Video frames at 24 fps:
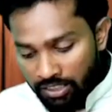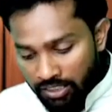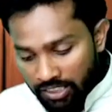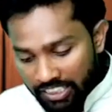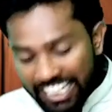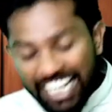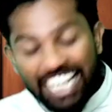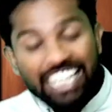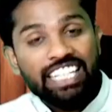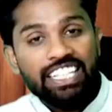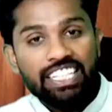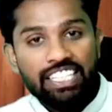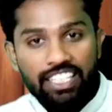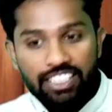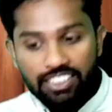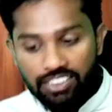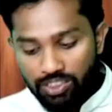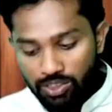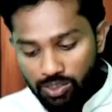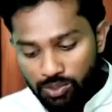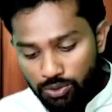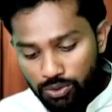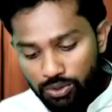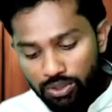categorized
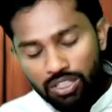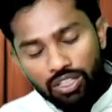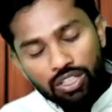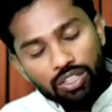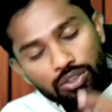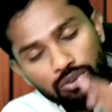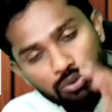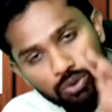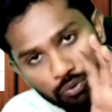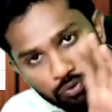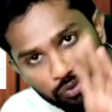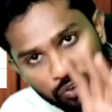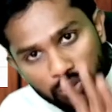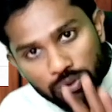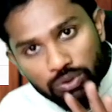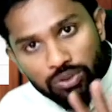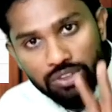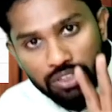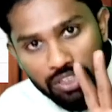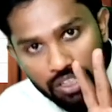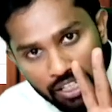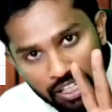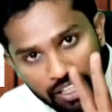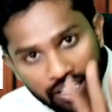also. So we could
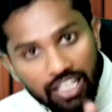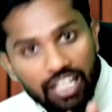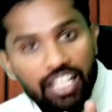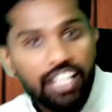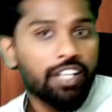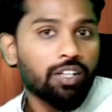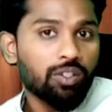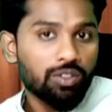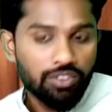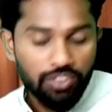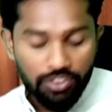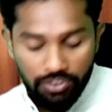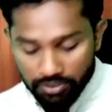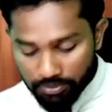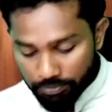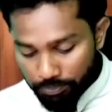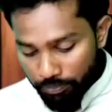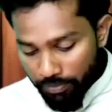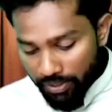rely on this.